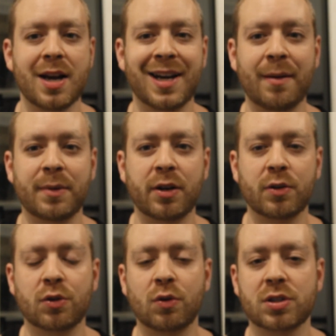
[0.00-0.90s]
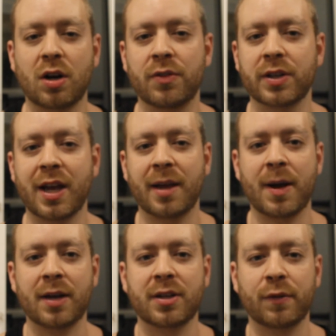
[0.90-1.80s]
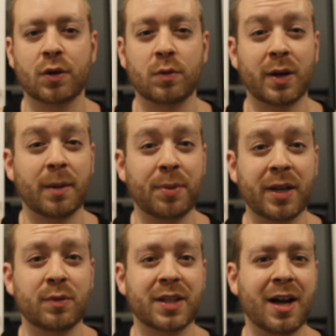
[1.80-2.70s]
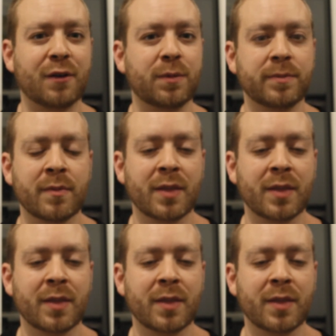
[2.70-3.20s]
Let me know your thoughts on the game. How difficult will it be without